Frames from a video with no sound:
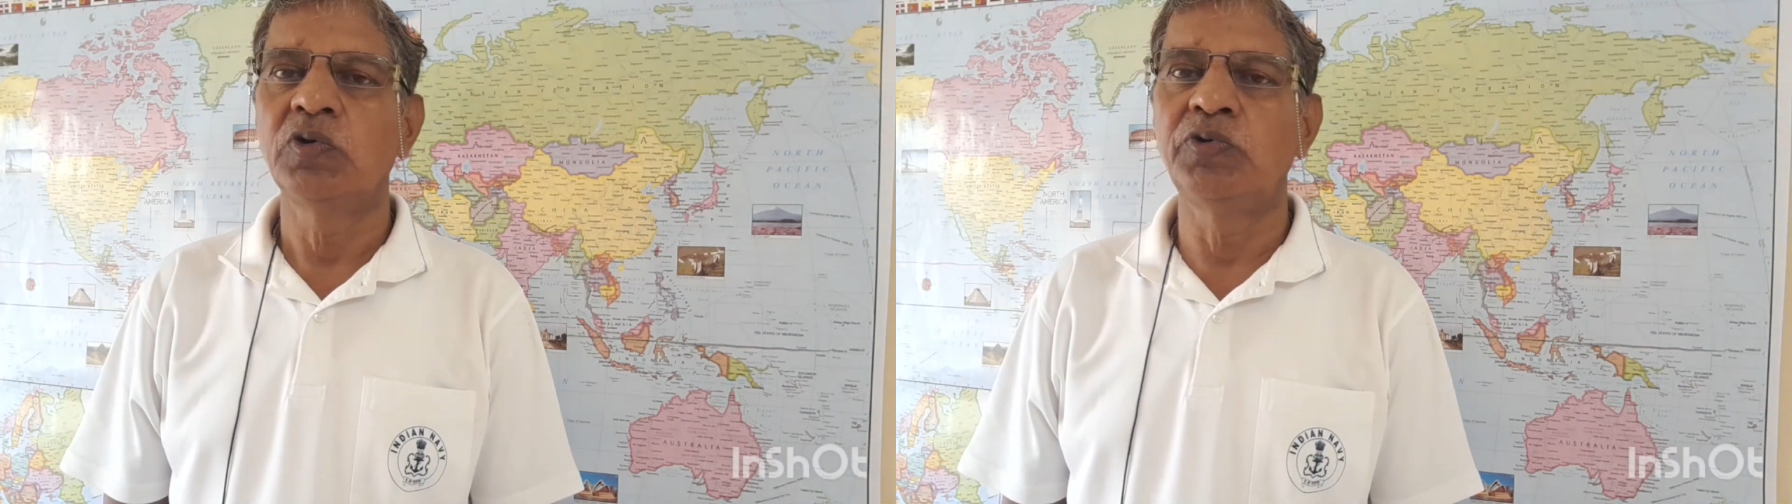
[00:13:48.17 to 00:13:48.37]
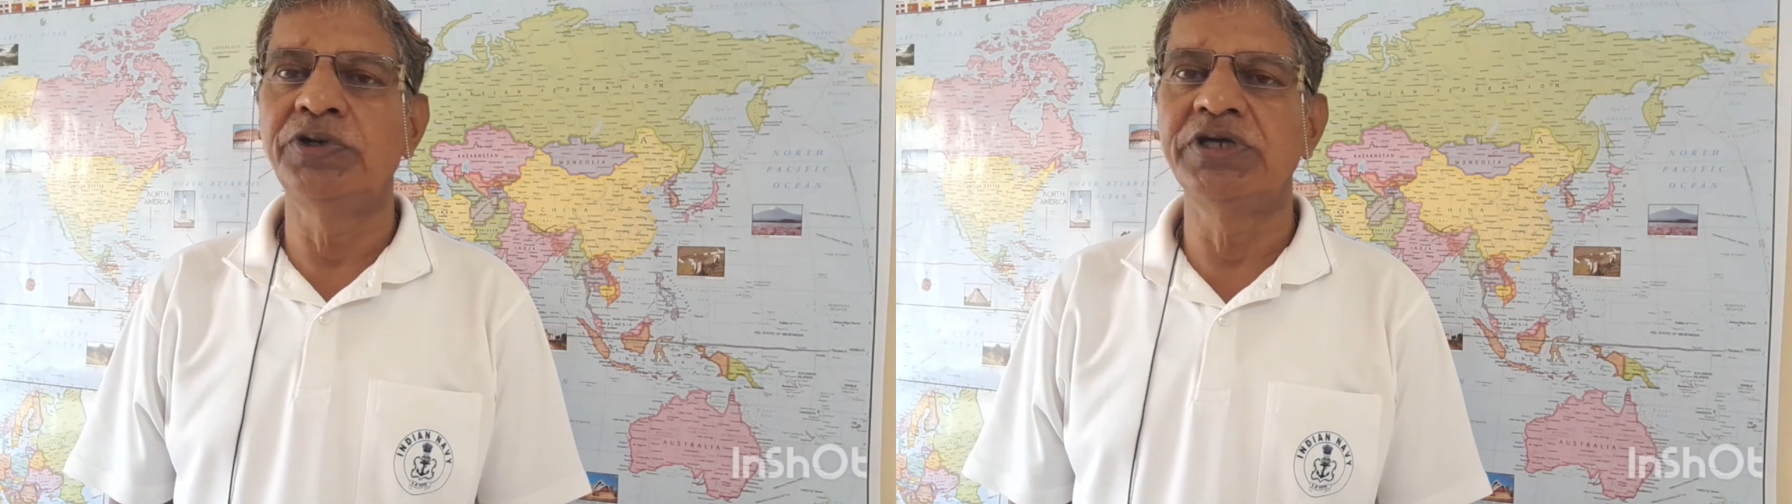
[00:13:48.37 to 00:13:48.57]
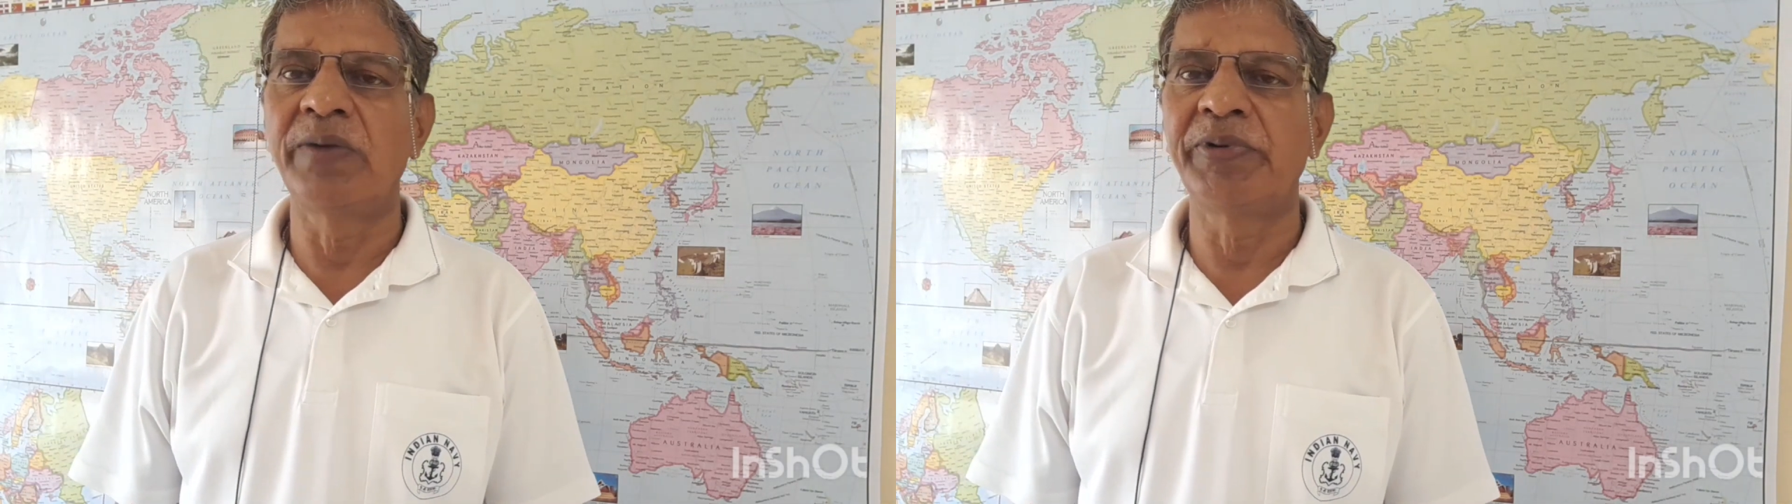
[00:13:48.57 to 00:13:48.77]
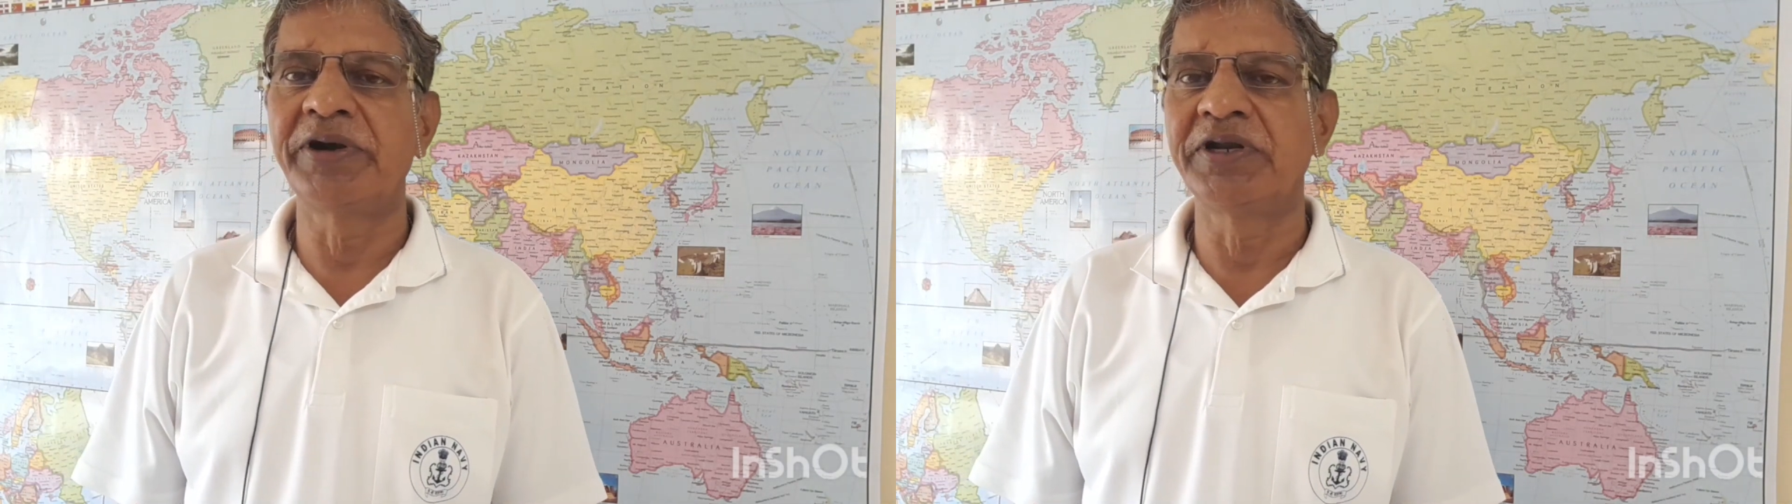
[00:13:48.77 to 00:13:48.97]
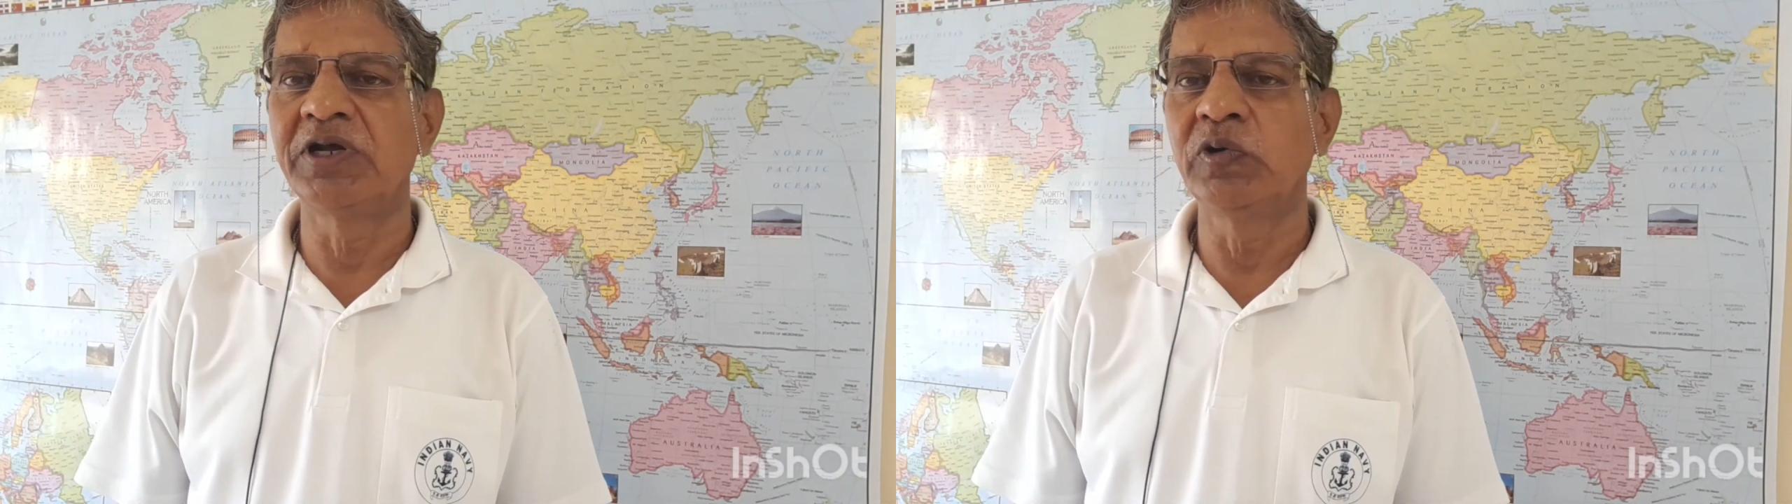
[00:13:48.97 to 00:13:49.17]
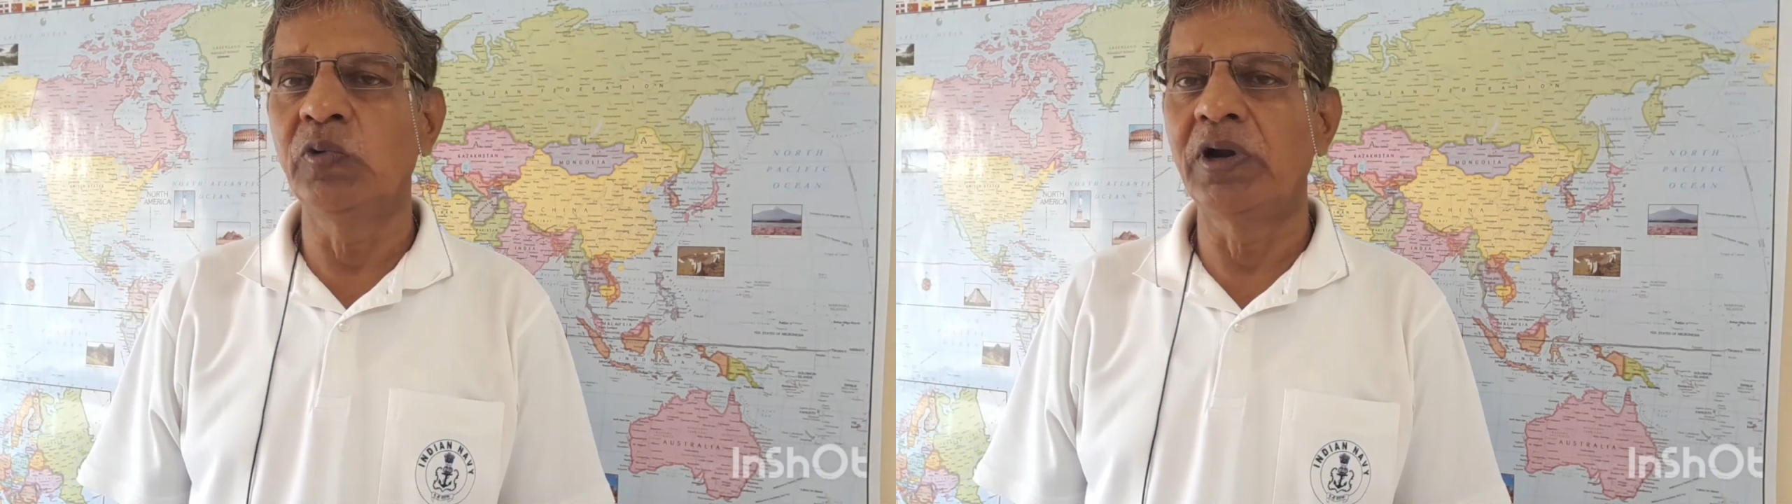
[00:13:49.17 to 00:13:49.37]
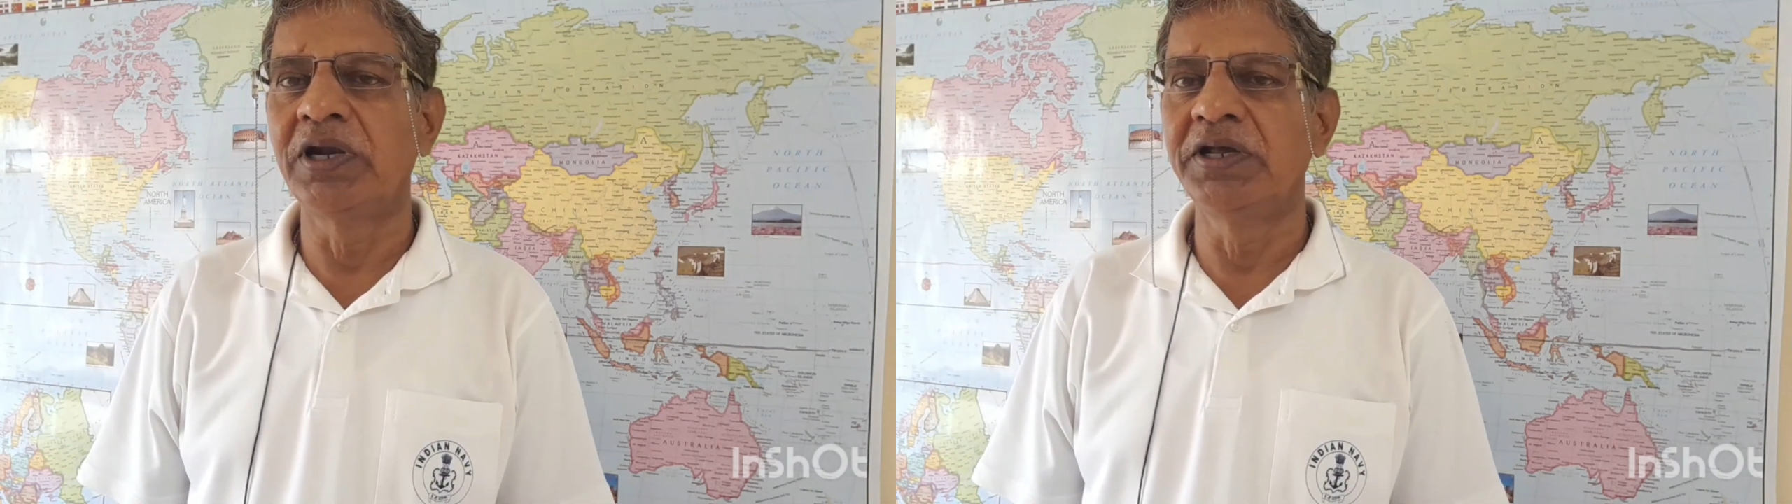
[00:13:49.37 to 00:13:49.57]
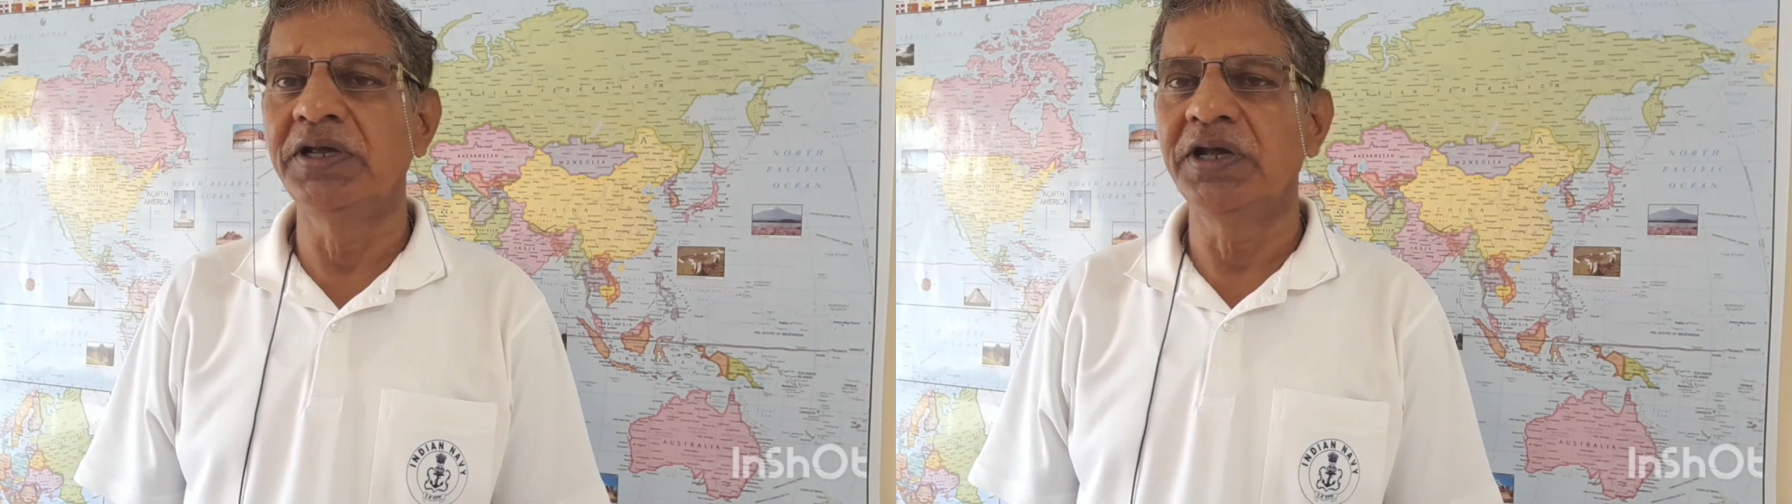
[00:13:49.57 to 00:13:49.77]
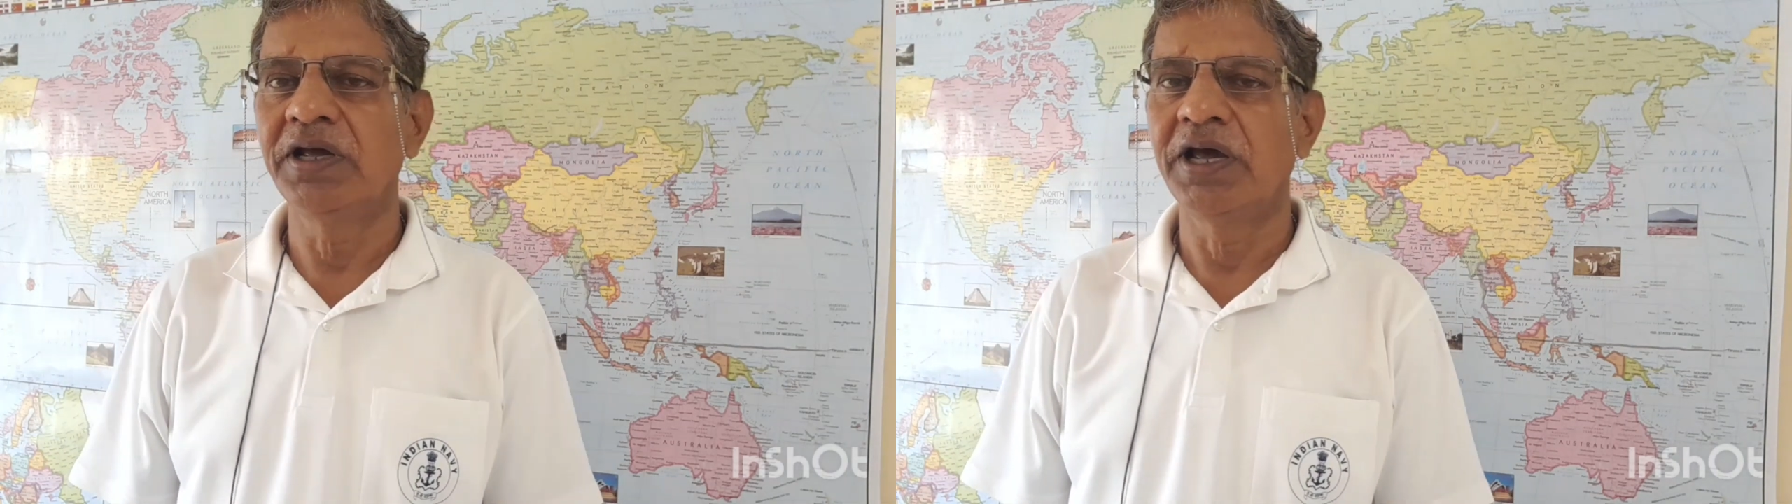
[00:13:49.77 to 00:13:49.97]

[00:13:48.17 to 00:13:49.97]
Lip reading: who is operating only